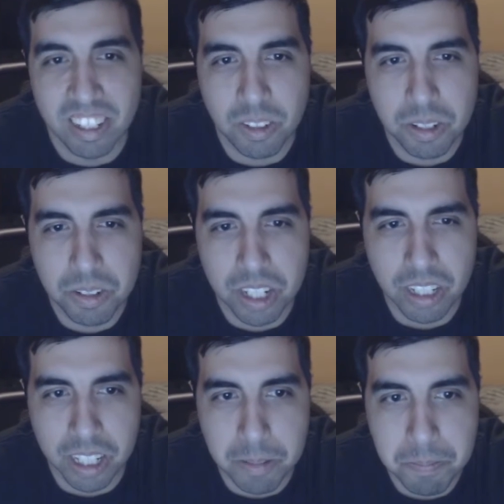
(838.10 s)
No use
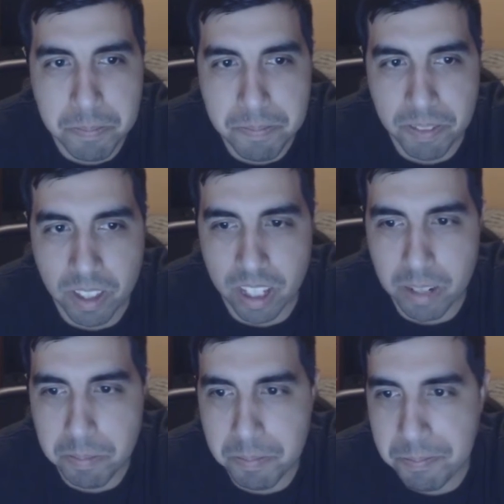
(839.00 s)
telling him.
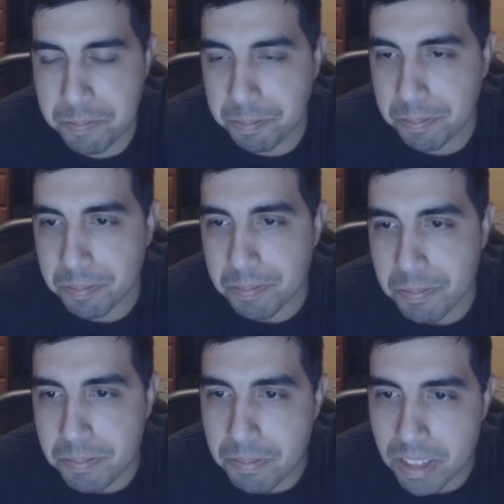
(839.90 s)
Yep.
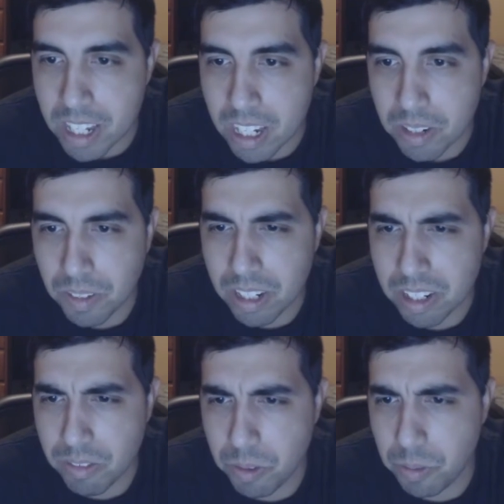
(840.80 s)
Why
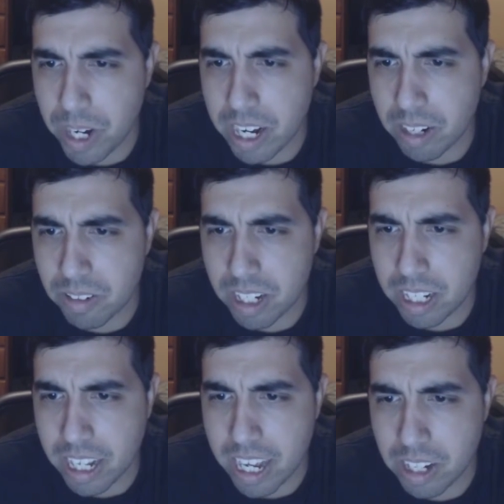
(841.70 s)
is everyone waiting
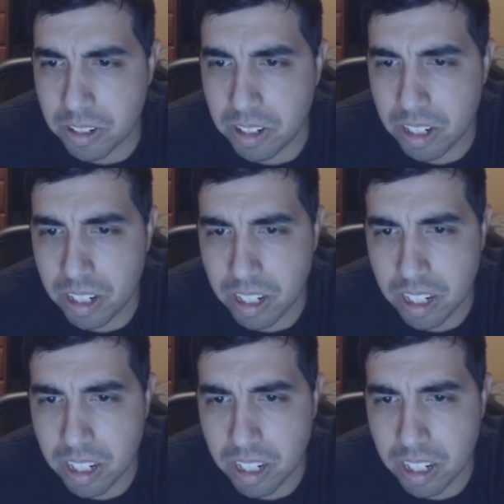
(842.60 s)
outside the hangar?